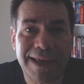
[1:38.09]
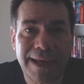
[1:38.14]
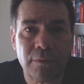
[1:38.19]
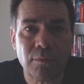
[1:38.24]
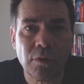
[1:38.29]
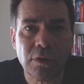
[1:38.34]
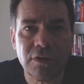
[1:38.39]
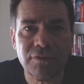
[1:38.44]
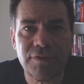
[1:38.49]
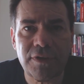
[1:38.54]

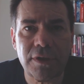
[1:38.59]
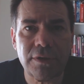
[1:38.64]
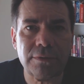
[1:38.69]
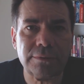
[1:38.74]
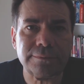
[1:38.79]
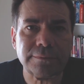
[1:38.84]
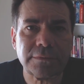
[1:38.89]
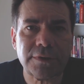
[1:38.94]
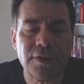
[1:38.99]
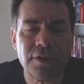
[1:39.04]
that
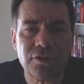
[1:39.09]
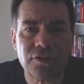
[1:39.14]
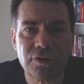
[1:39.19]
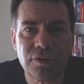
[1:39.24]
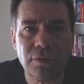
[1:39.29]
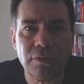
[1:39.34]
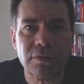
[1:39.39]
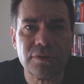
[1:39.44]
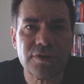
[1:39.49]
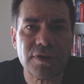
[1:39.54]
worldview in the
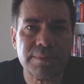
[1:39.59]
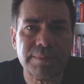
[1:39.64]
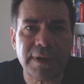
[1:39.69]
schools,